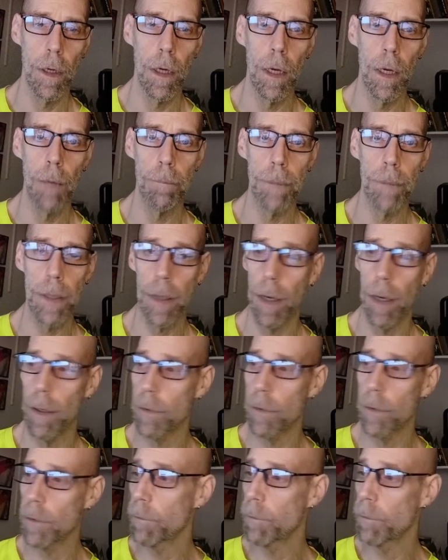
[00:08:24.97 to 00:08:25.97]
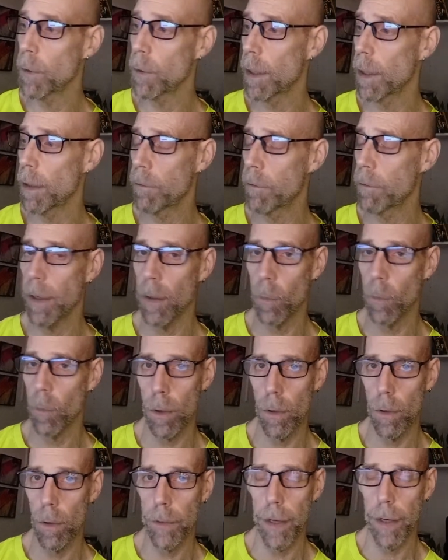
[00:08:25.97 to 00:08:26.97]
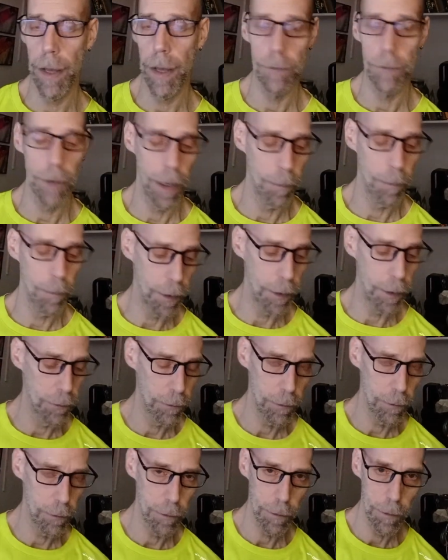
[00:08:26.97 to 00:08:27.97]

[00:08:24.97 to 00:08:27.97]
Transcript: Because if you live in a world that has enemies,